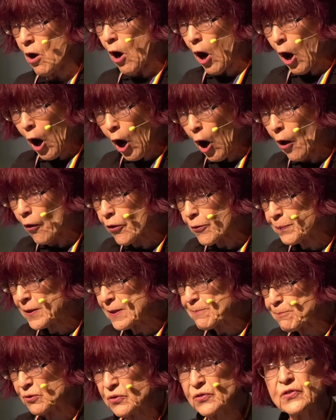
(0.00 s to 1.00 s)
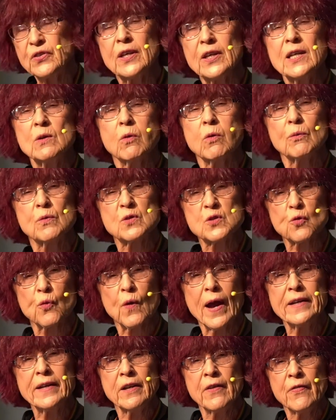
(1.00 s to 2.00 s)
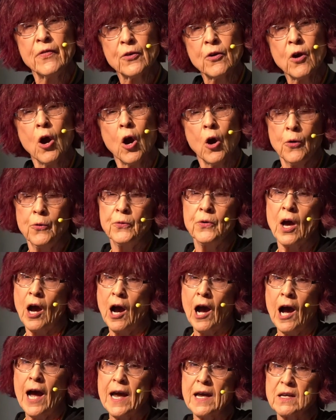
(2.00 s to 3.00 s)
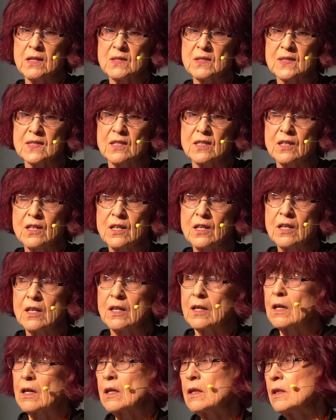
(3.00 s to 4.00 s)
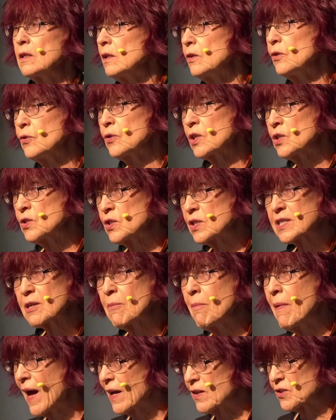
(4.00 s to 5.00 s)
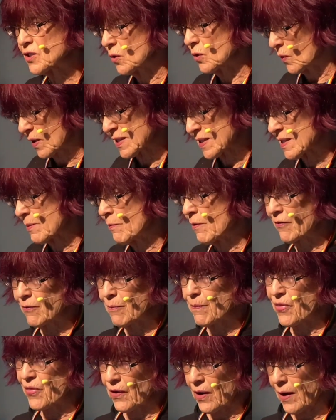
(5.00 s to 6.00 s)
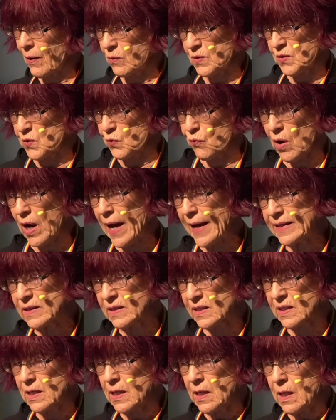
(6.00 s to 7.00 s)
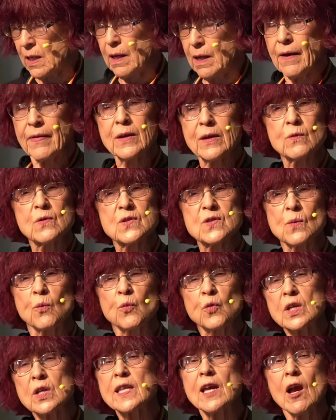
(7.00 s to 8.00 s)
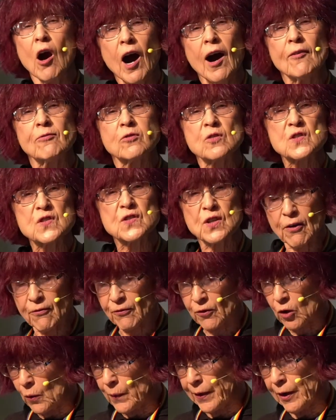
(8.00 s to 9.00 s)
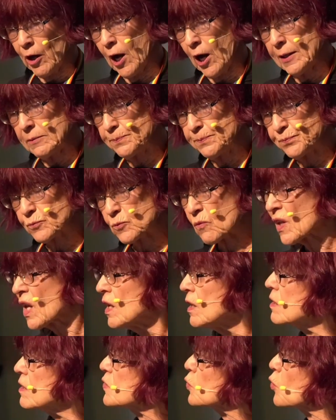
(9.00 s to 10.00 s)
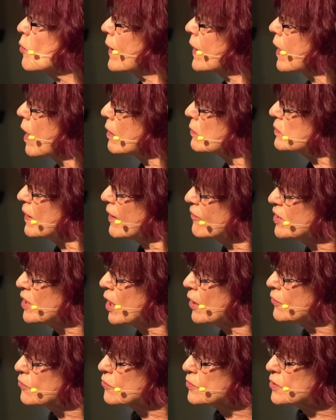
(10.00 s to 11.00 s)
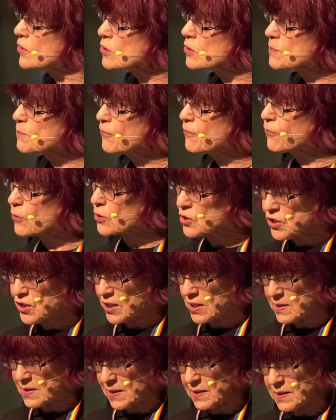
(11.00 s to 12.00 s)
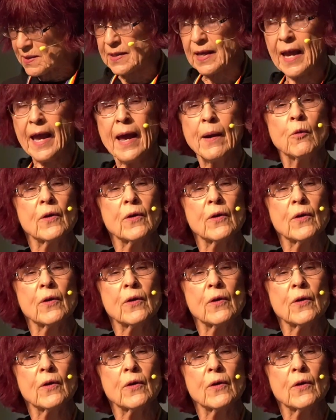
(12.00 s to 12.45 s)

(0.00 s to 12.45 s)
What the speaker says: All the people did what was right in their own eyes. And you can just imagine what some of them thought was right. There was some really awful stuff going on. So we're about 1,100 years before Jesus, and we're